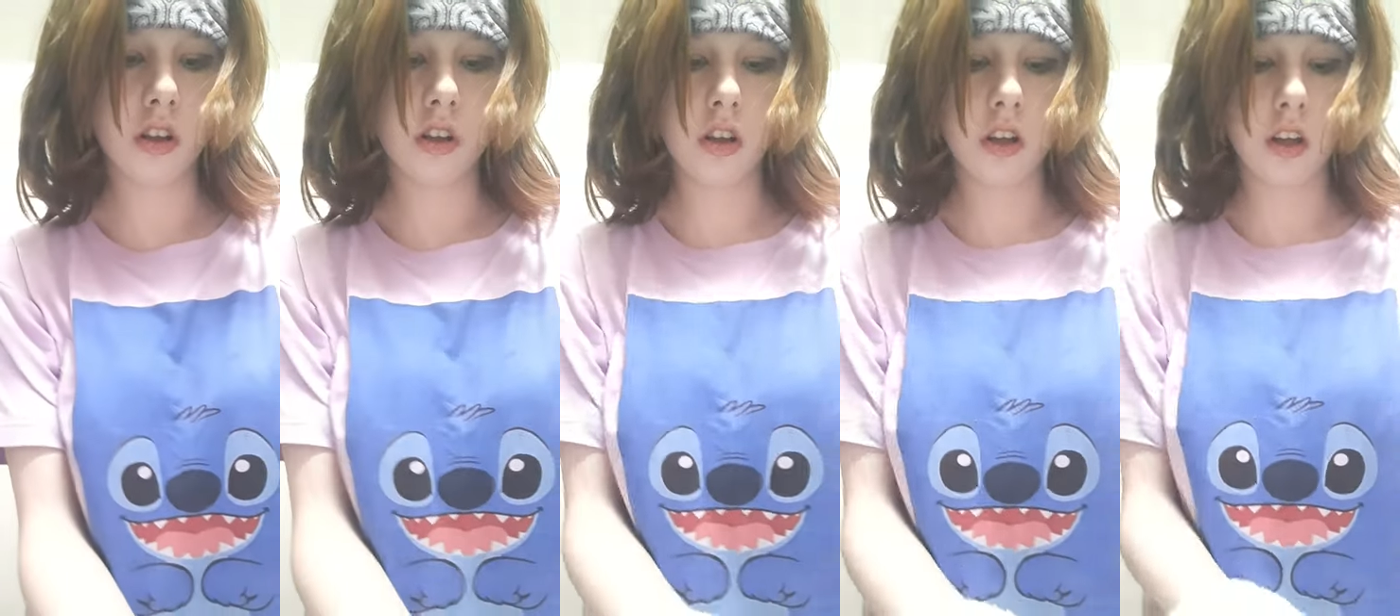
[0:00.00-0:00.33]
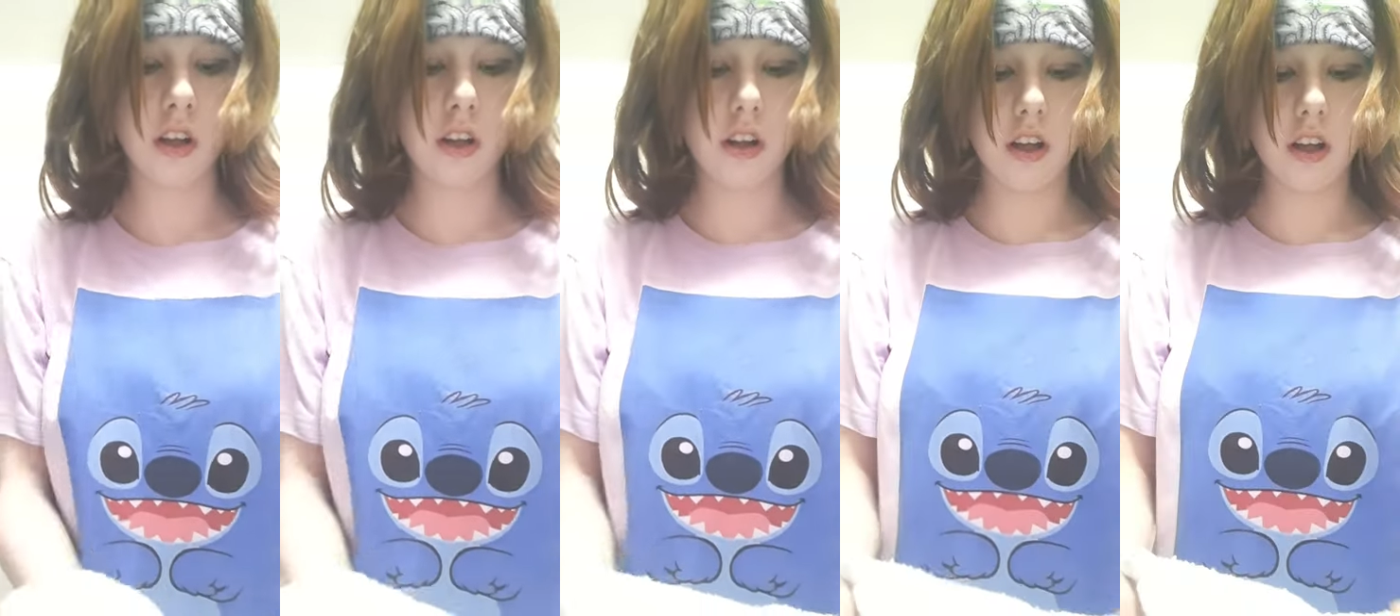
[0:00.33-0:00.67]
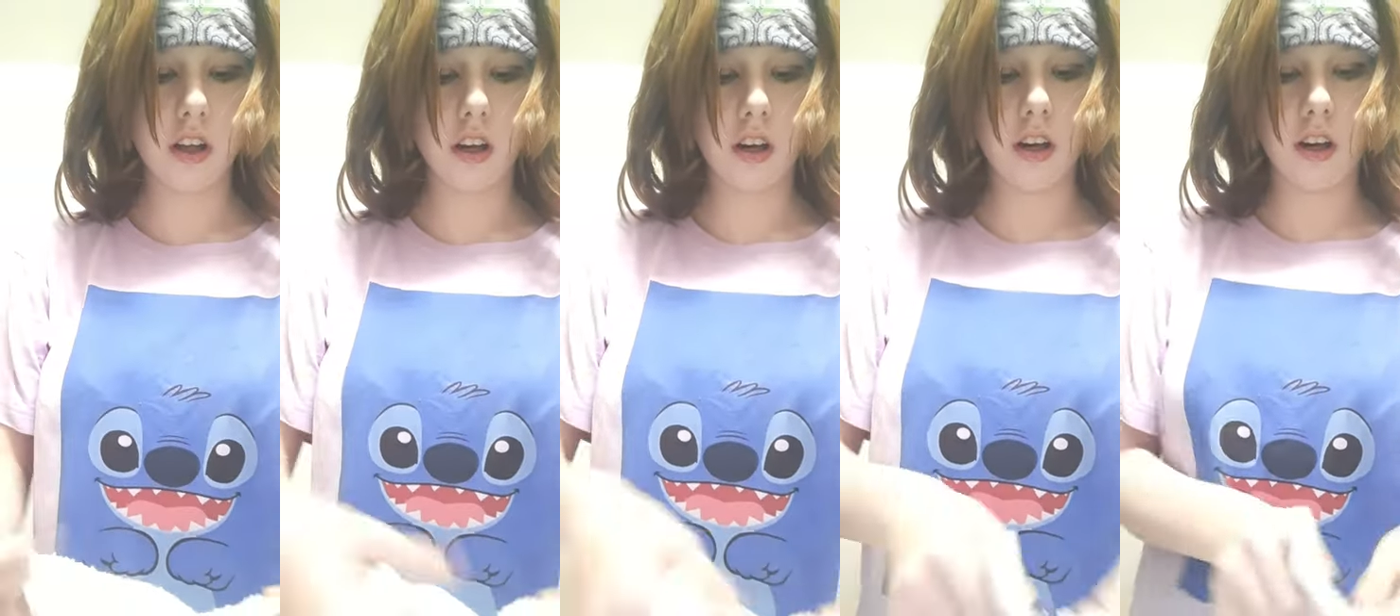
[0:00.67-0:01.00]
And
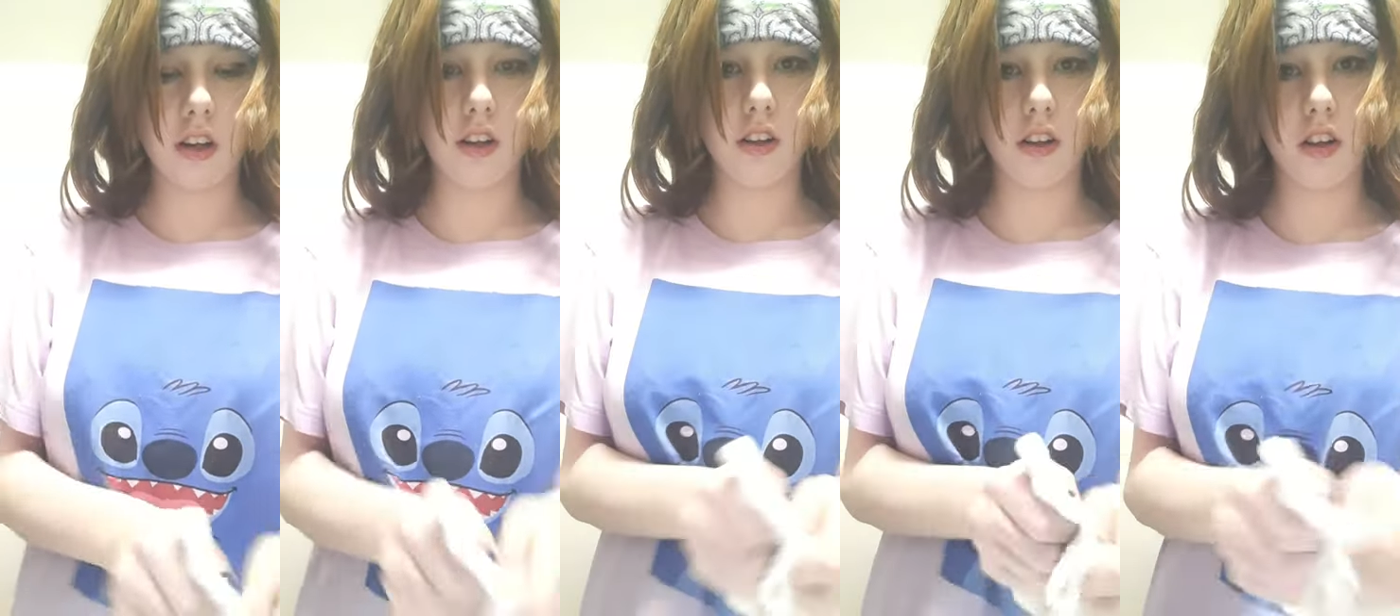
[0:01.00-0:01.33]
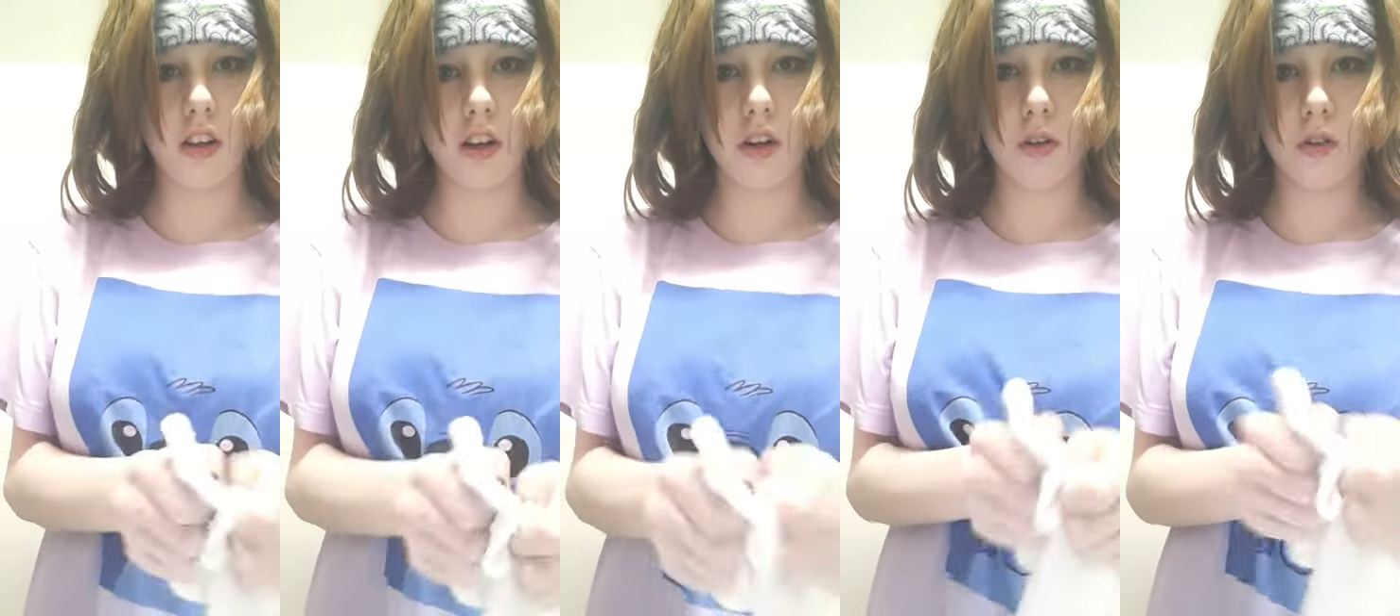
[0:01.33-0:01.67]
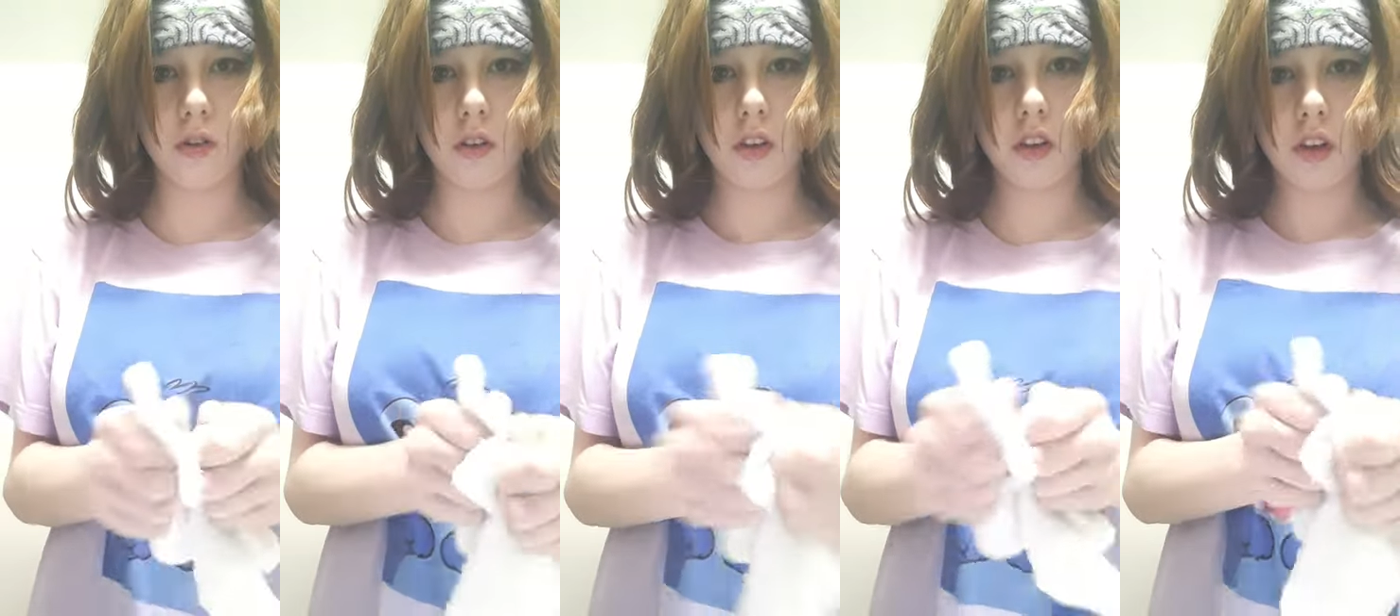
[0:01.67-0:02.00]
then I, you know,
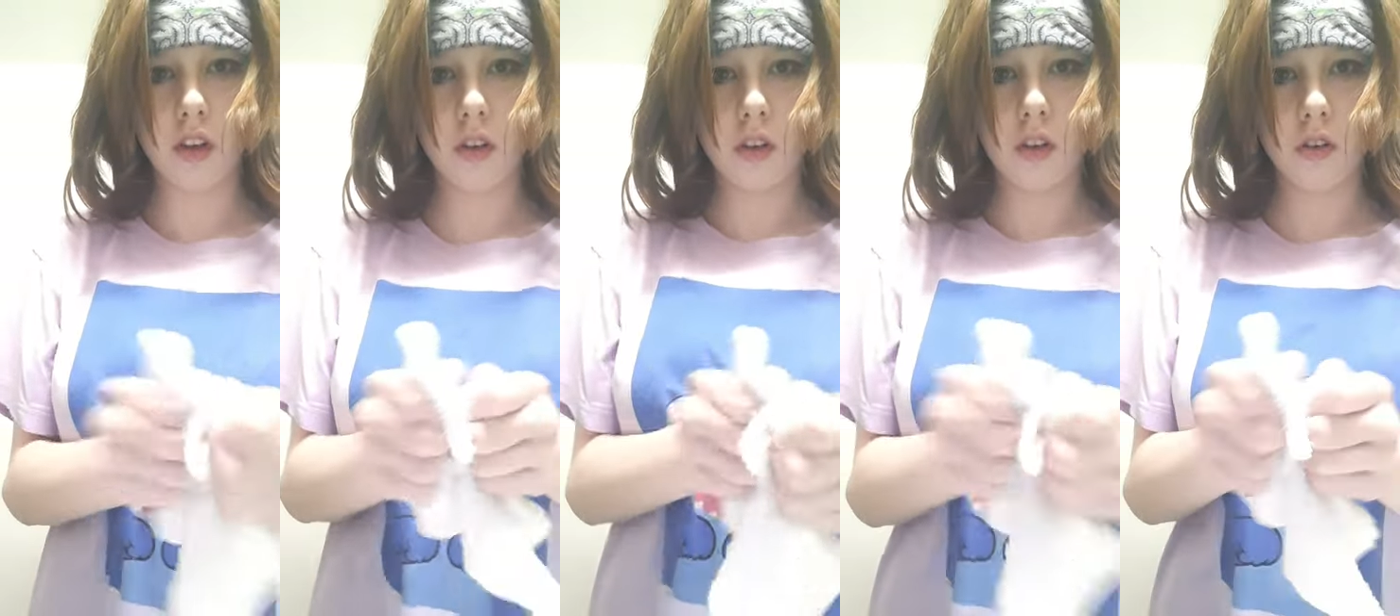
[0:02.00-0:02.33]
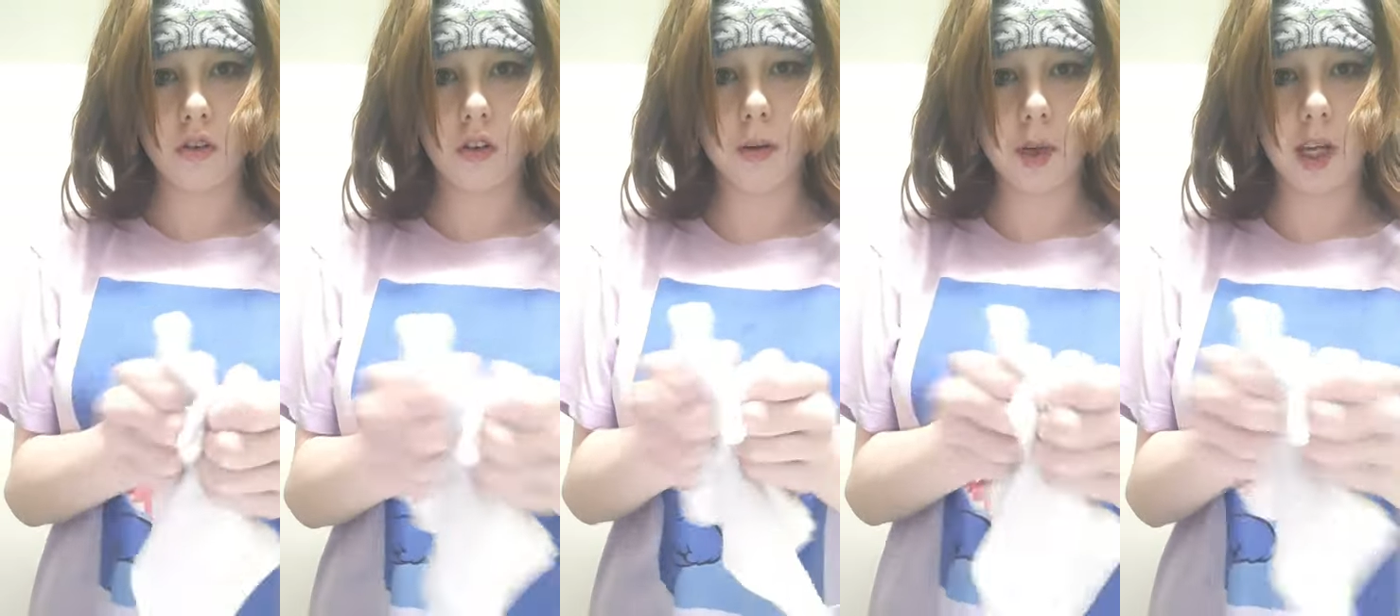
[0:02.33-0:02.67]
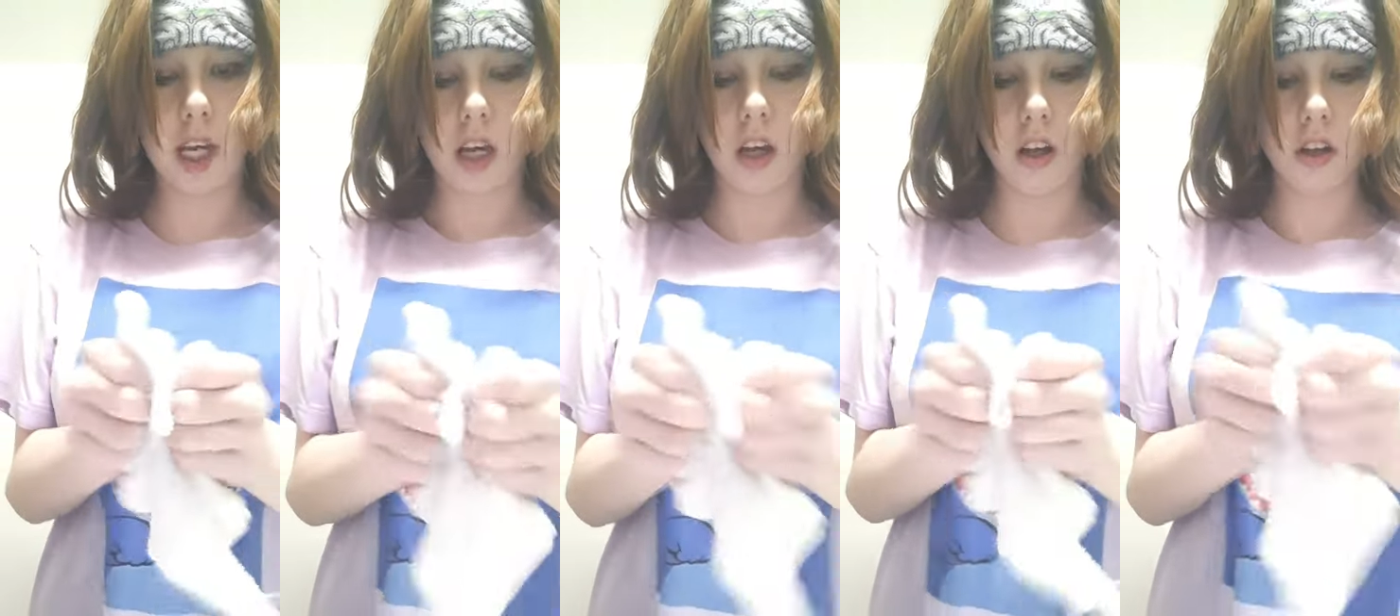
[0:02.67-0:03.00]
rub
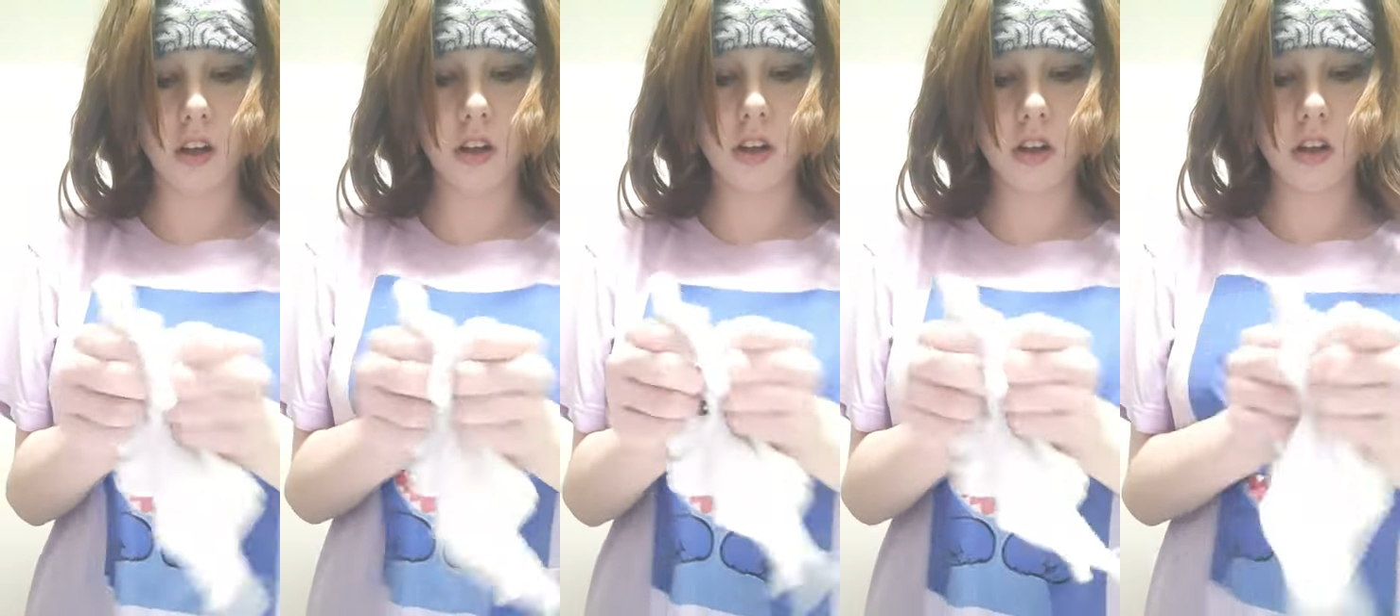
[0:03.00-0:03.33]
again.